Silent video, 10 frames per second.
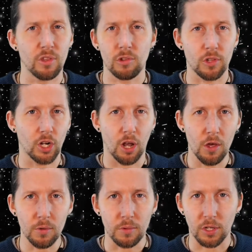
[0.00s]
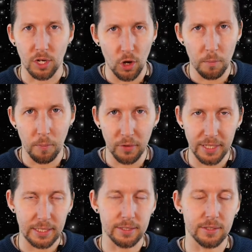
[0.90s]
the clone
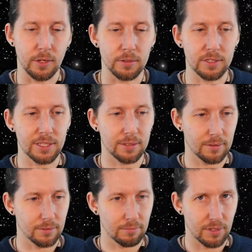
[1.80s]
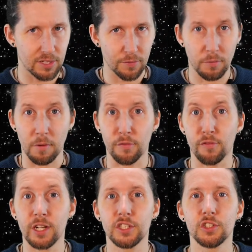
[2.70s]
body? You know, is it from a
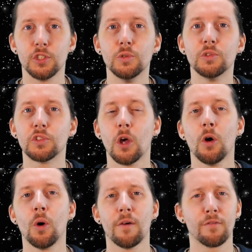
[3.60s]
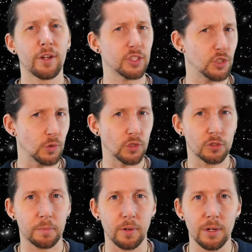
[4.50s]
fresh new soul, a fresh new
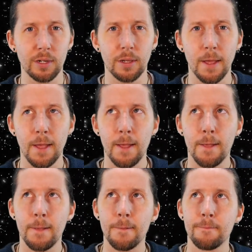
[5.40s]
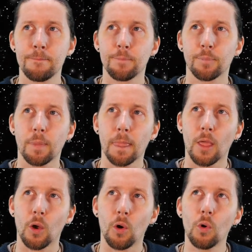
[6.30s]
spirit?
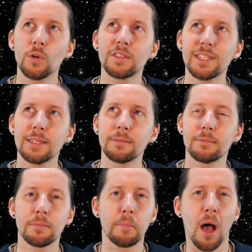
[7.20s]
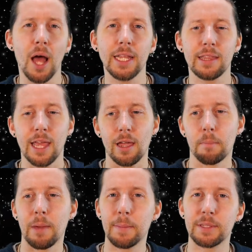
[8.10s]
Or is it partly there?
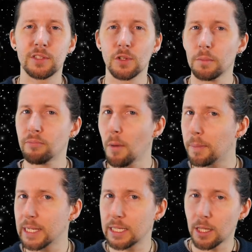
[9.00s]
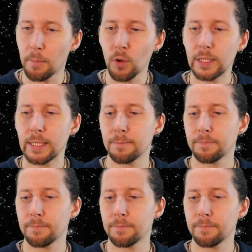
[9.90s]
Maybe it's not properly in the body.